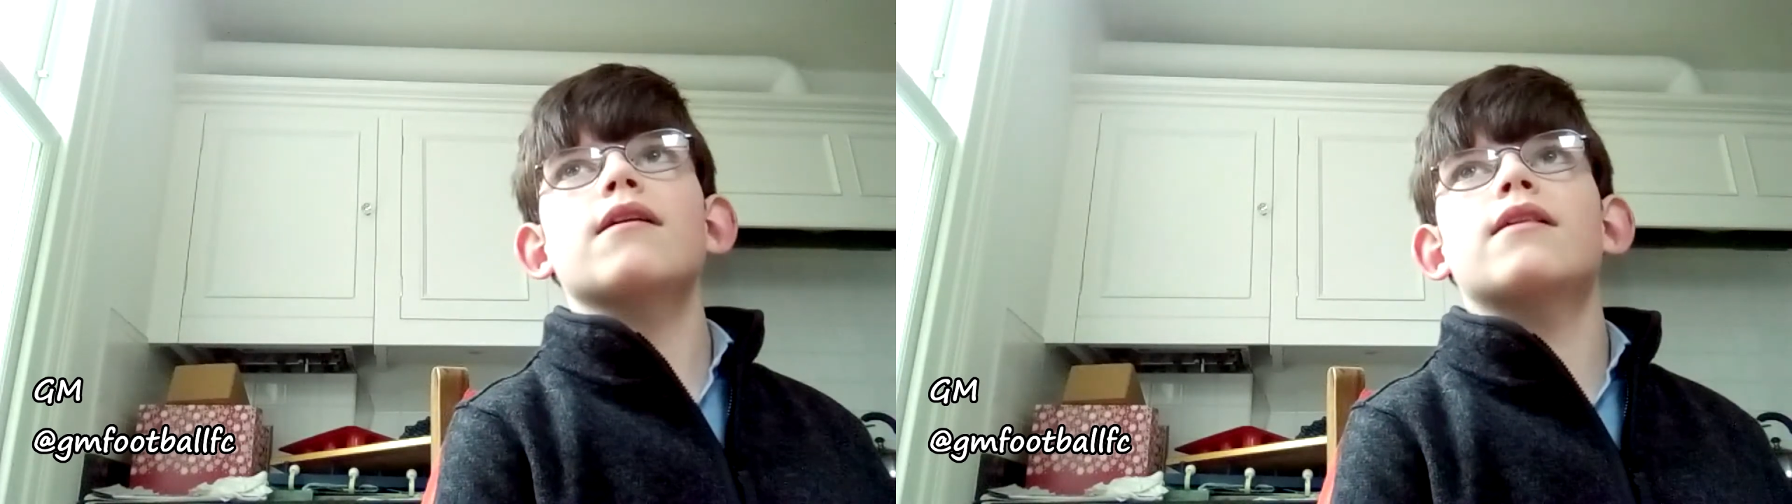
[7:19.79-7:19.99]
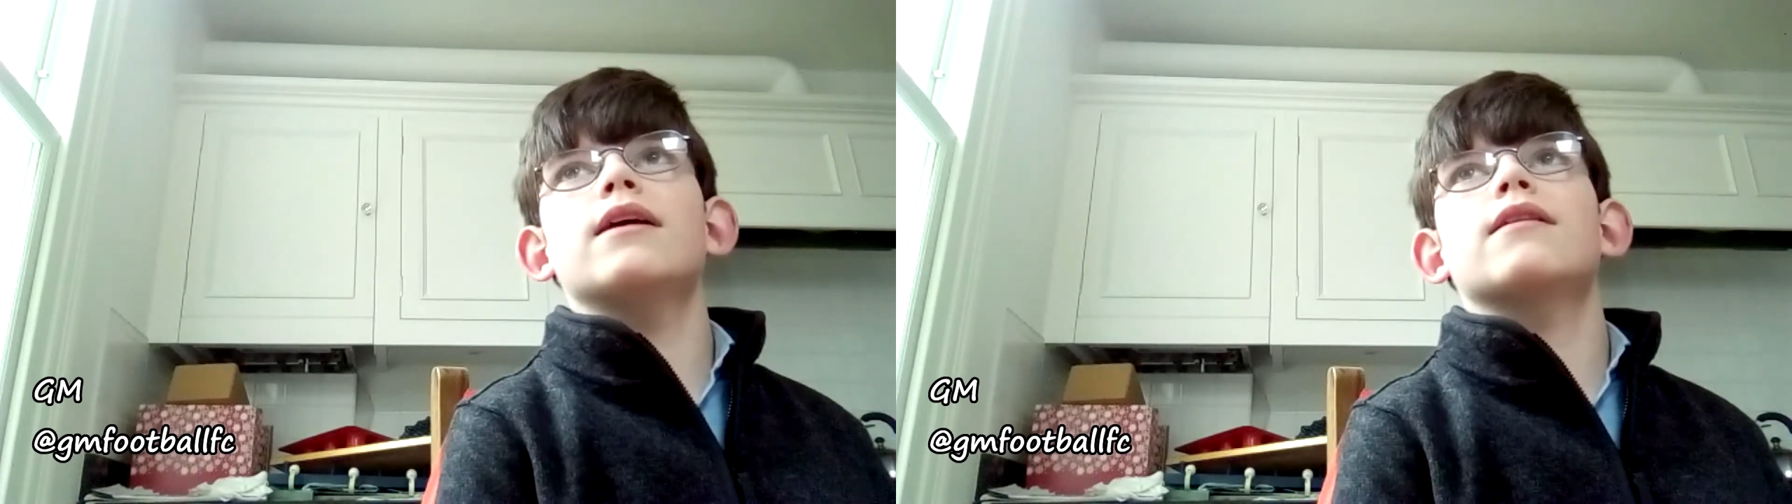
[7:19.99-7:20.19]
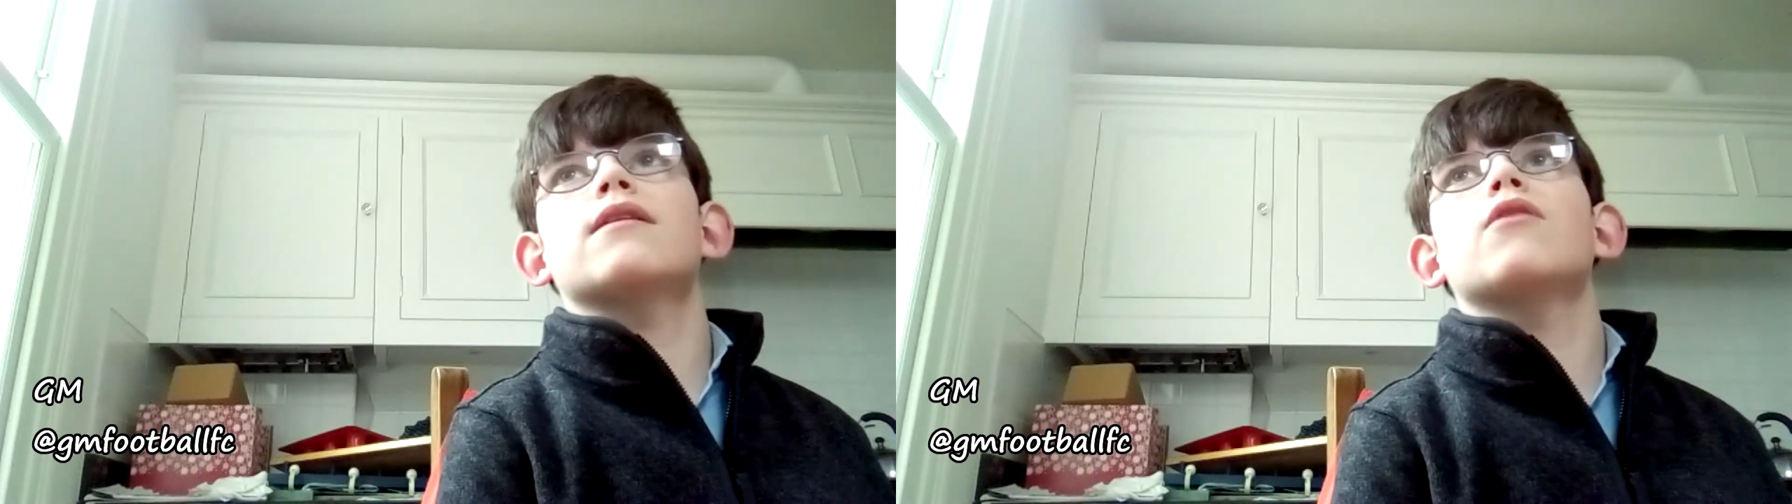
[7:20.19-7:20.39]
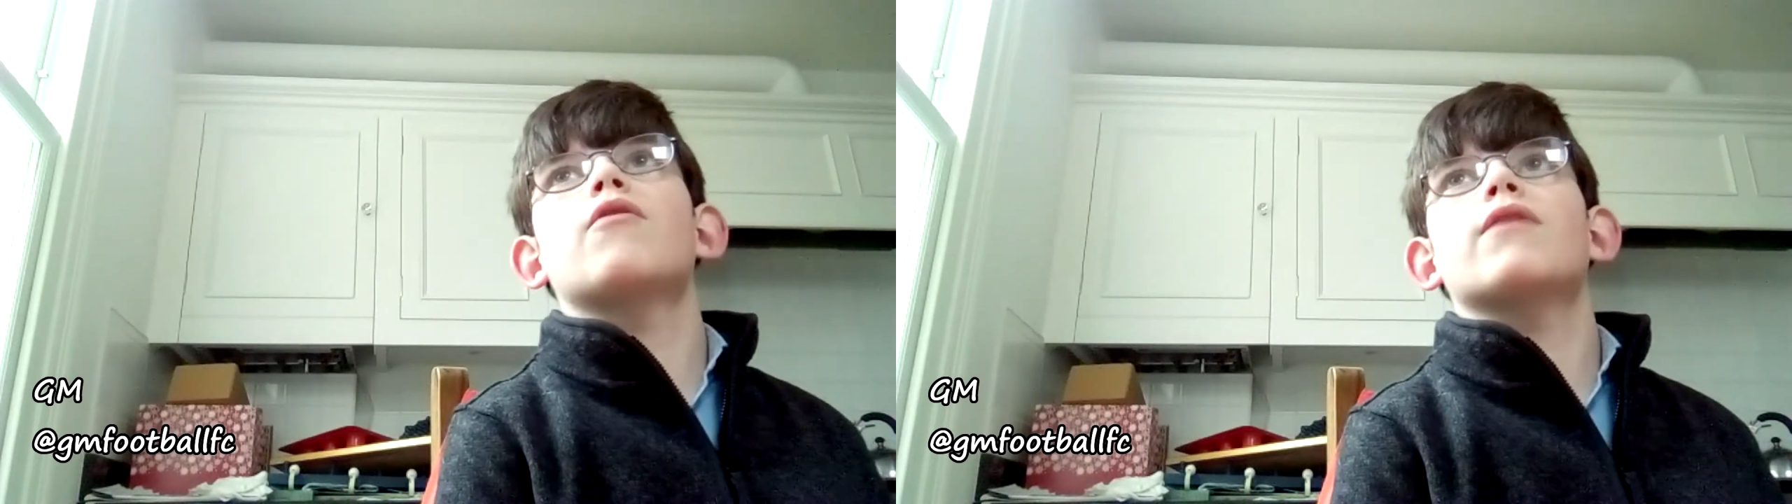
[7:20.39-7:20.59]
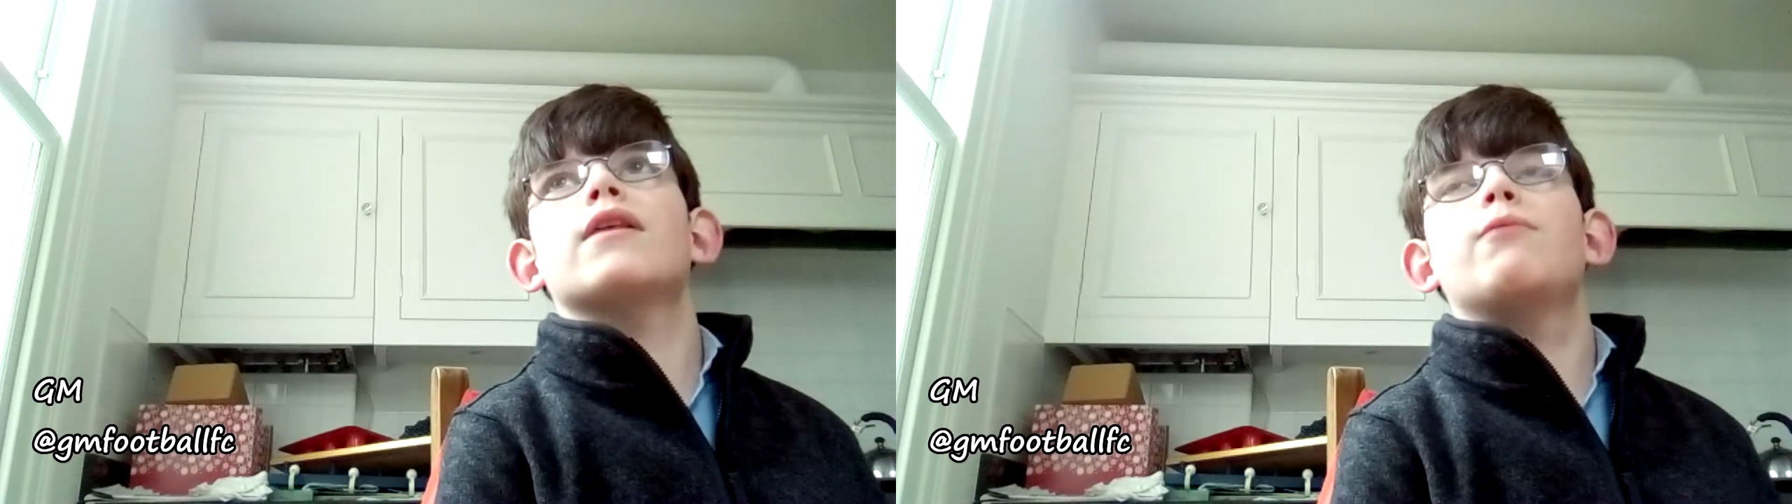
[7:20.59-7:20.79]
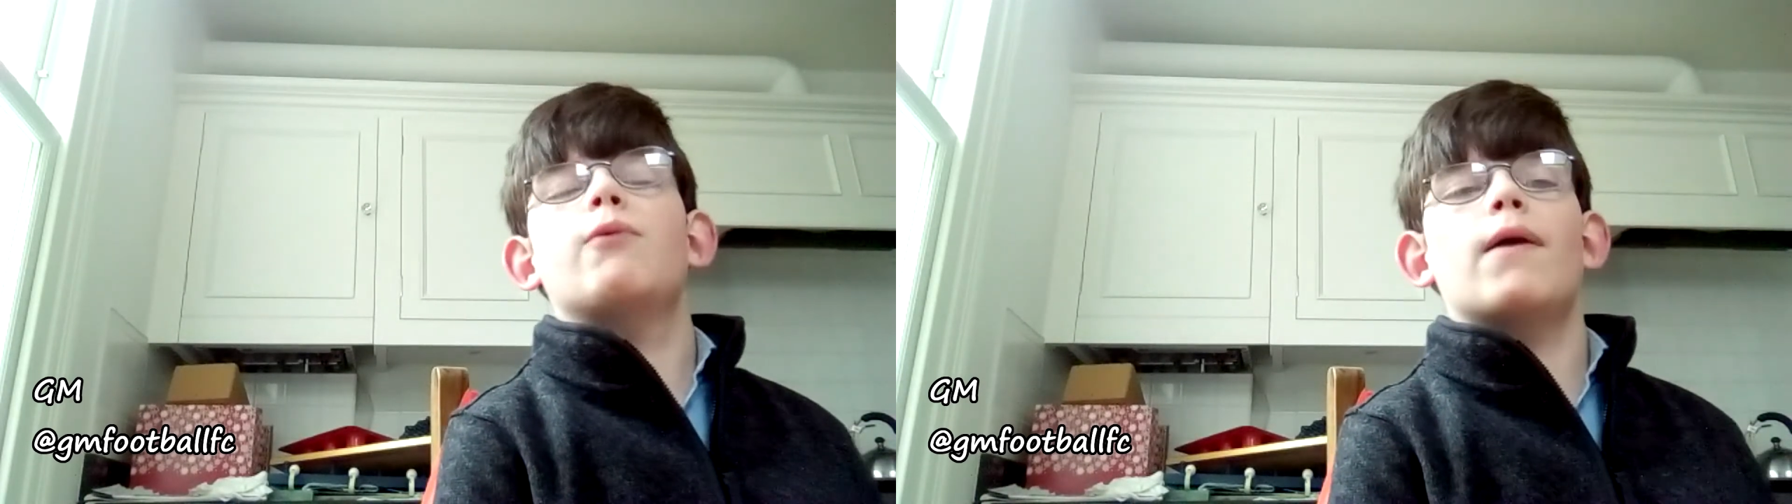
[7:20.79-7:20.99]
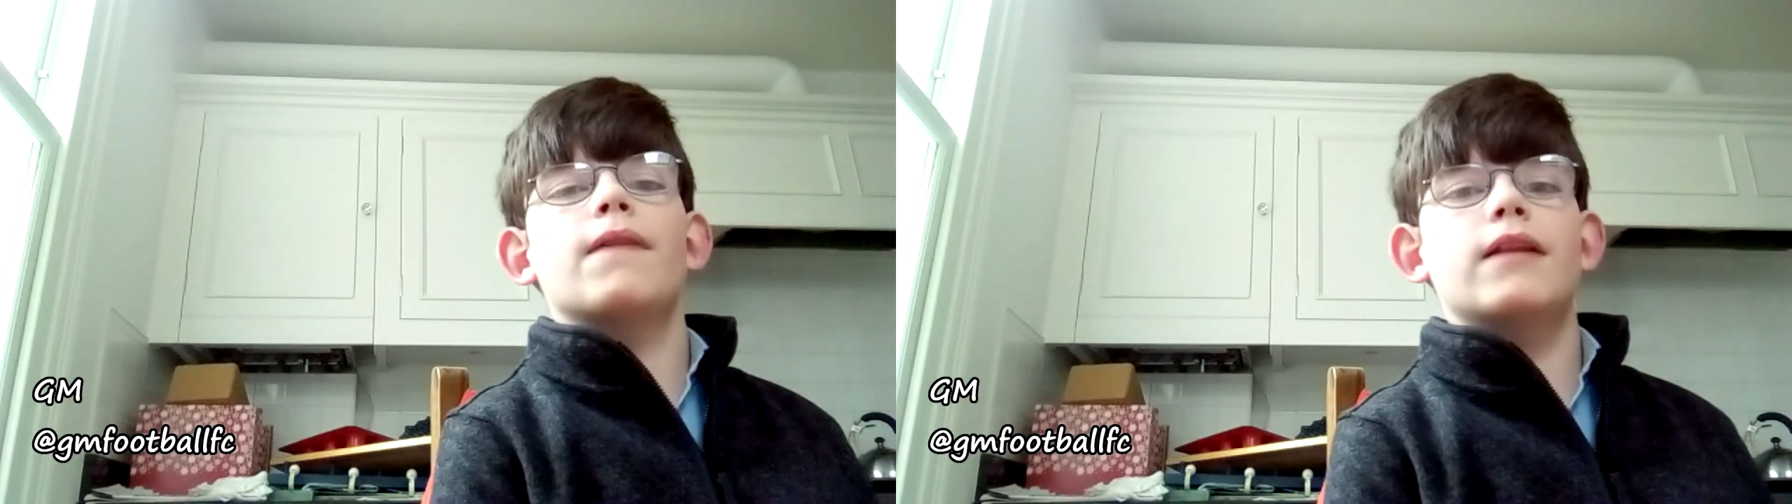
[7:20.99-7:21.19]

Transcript: season, and obviously we won the